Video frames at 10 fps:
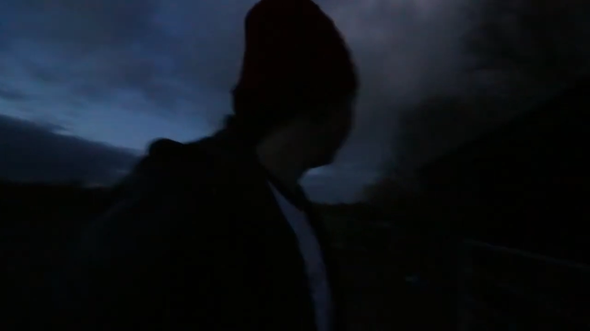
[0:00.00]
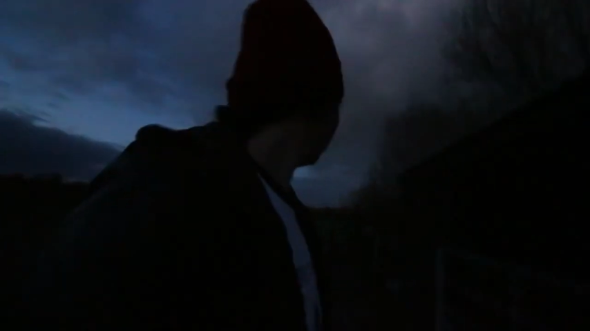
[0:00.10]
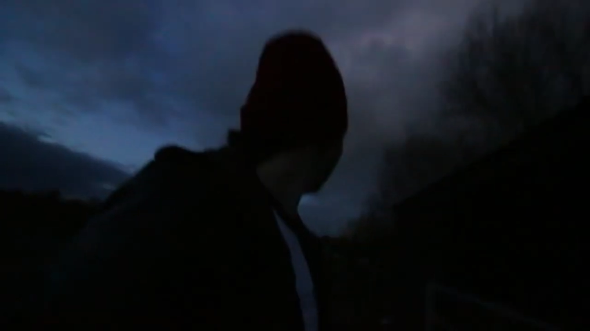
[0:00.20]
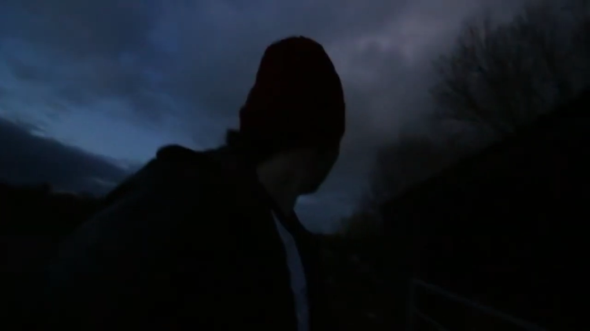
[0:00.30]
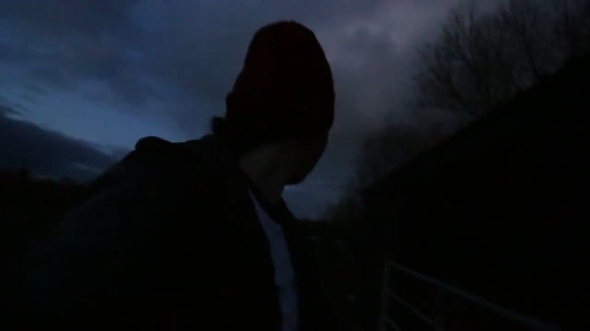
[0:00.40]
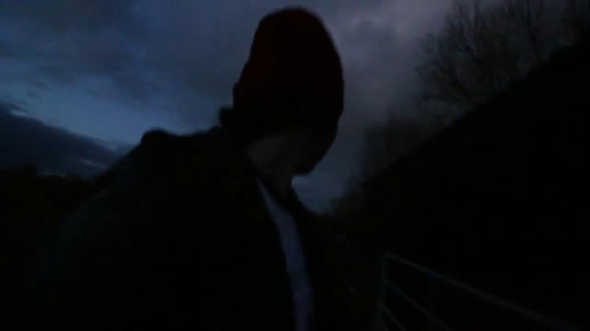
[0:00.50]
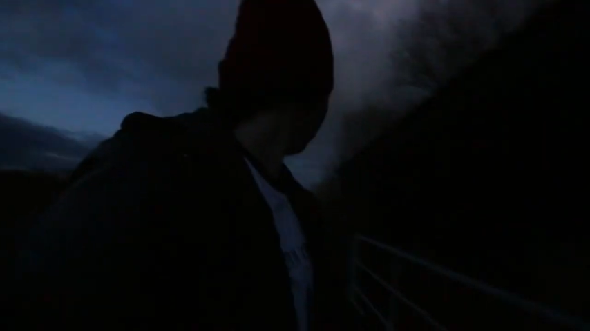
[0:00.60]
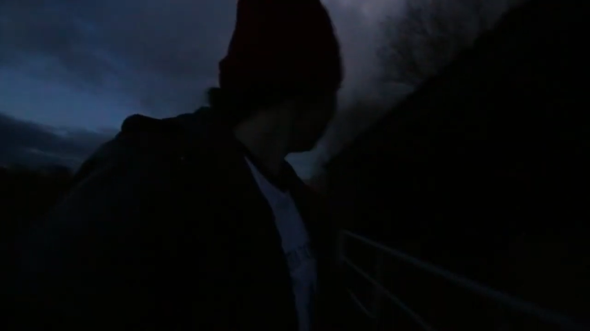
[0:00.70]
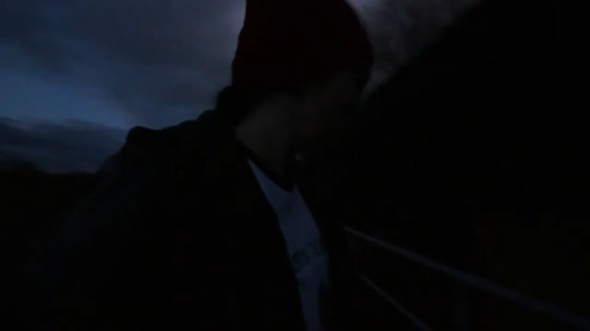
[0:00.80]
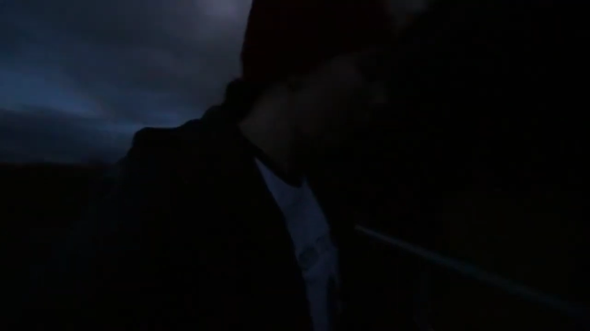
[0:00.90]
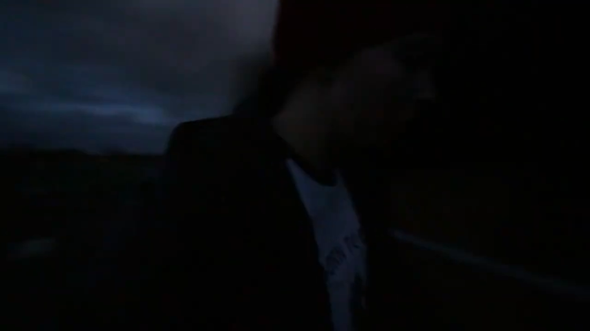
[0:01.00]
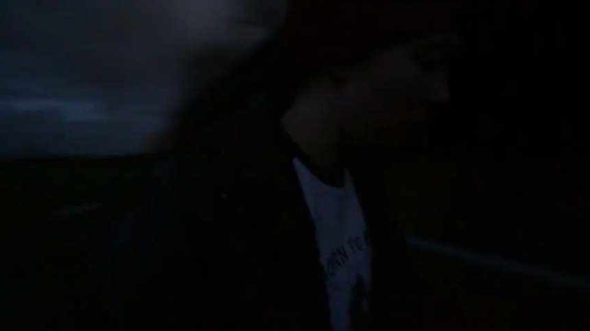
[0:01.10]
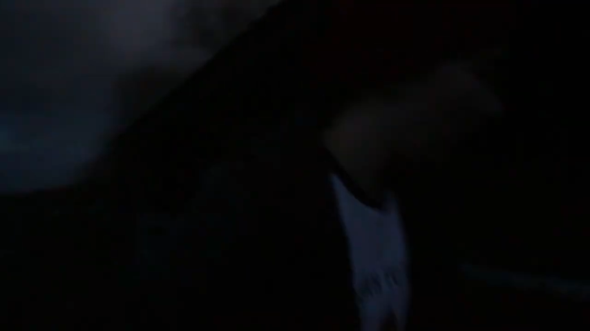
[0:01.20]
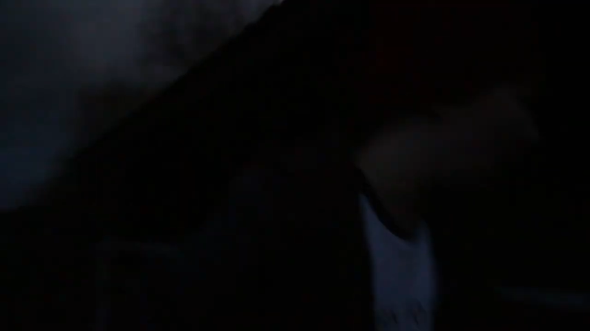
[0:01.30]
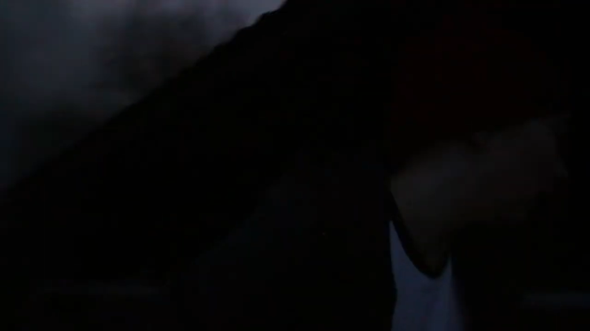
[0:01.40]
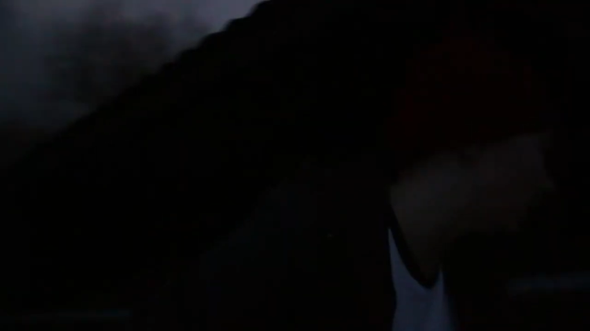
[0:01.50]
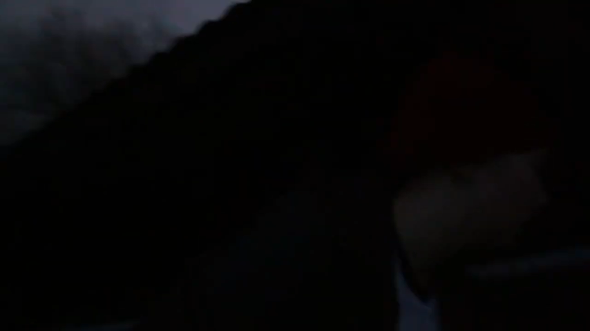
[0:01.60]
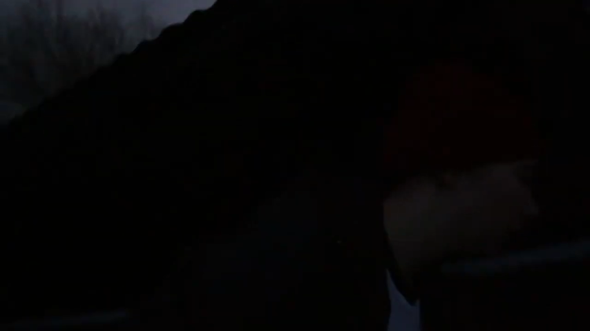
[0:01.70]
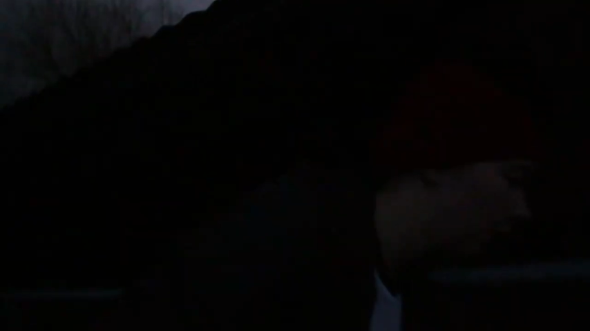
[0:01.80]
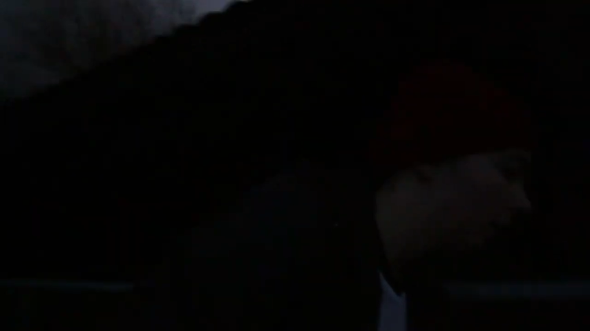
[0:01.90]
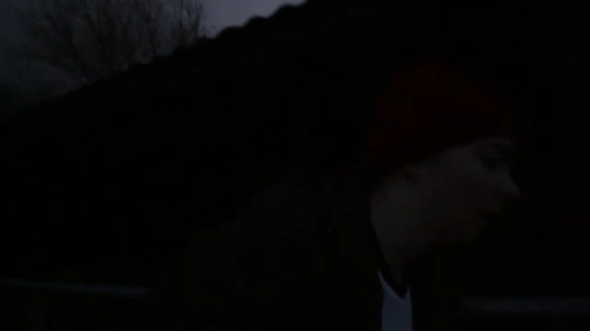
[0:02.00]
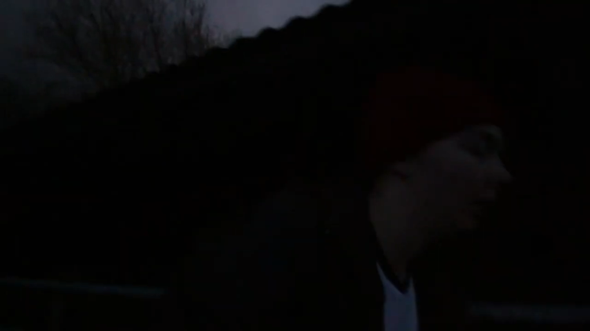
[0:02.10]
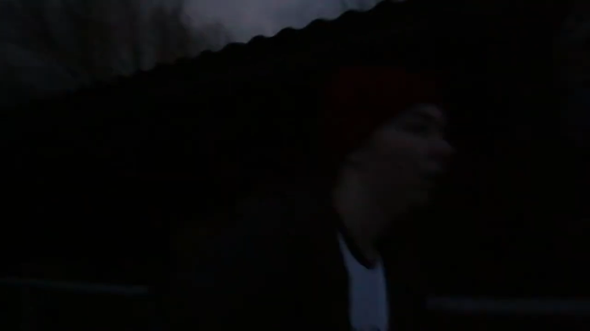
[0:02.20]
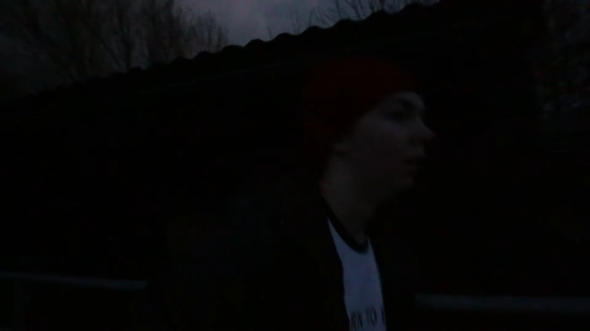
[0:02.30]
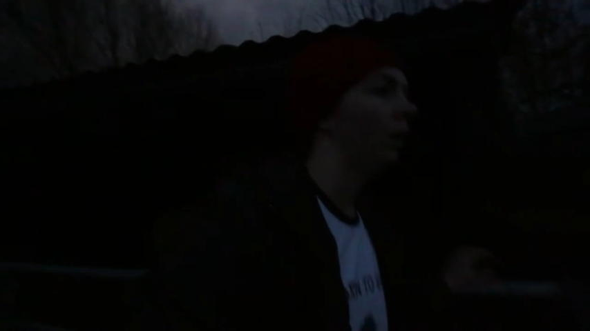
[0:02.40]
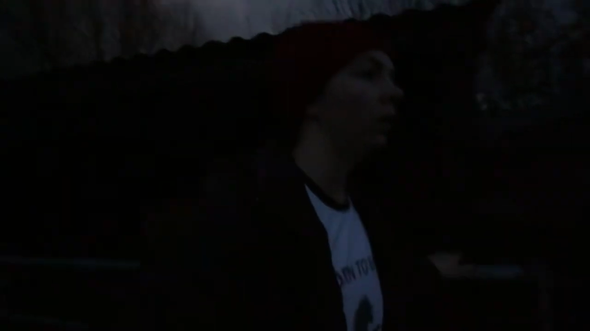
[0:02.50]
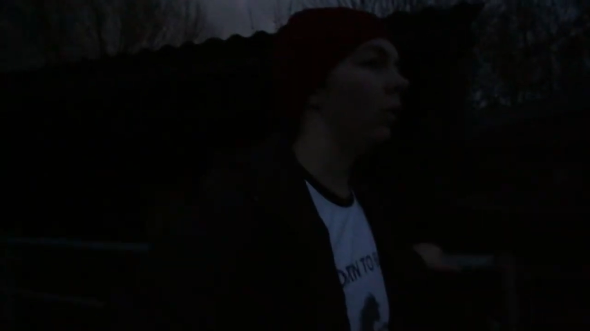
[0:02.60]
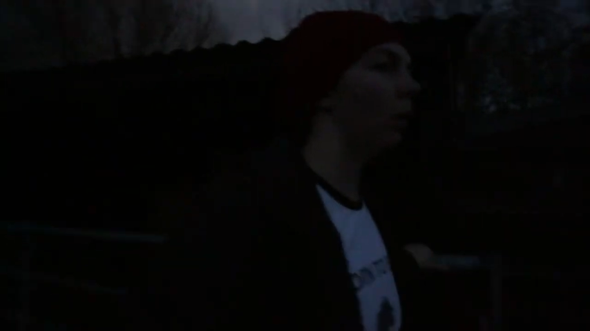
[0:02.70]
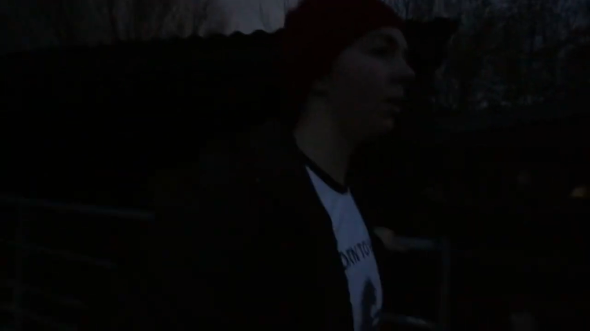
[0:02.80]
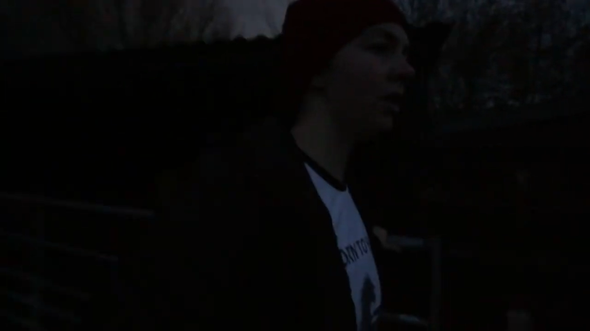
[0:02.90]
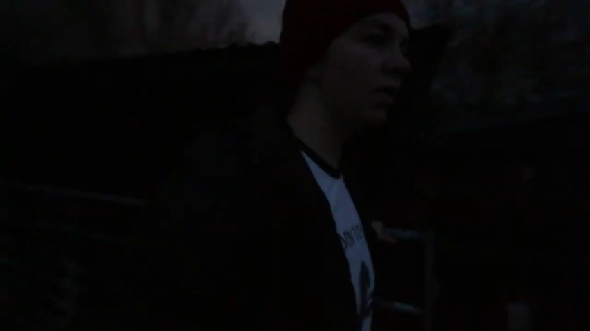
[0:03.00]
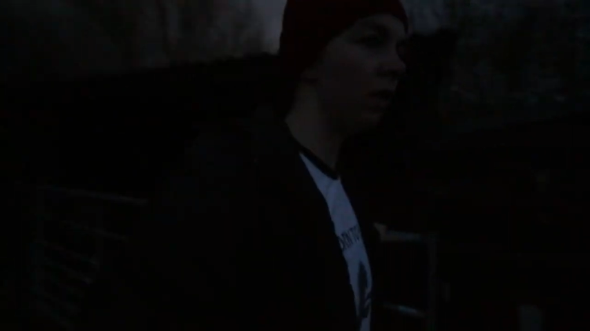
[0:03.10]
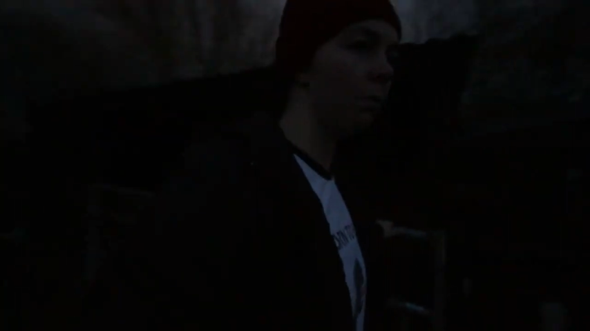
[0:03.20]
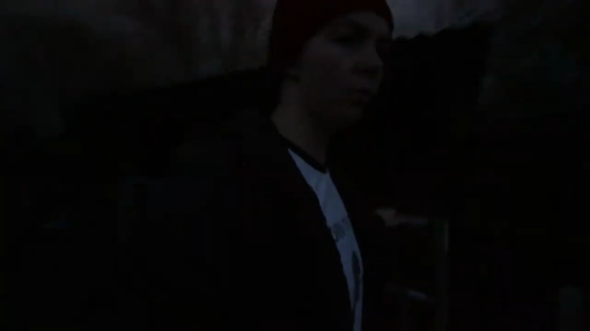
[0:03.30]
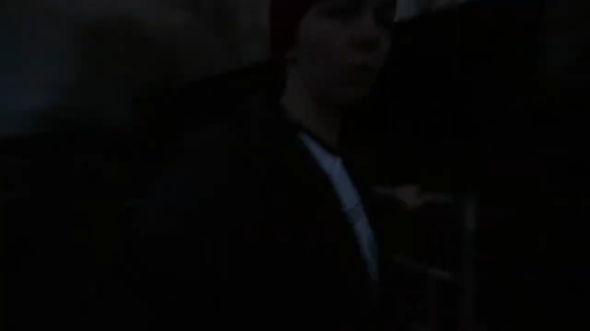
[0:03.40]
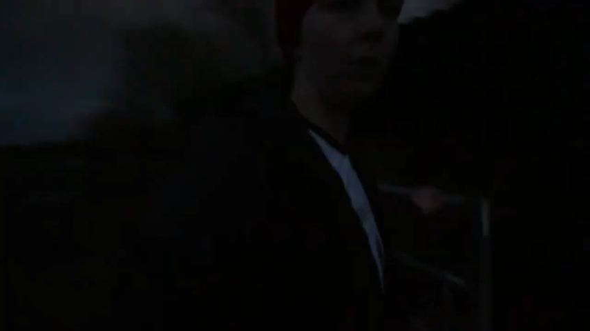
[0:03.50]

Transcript: No face is visible, so there are no lips to read.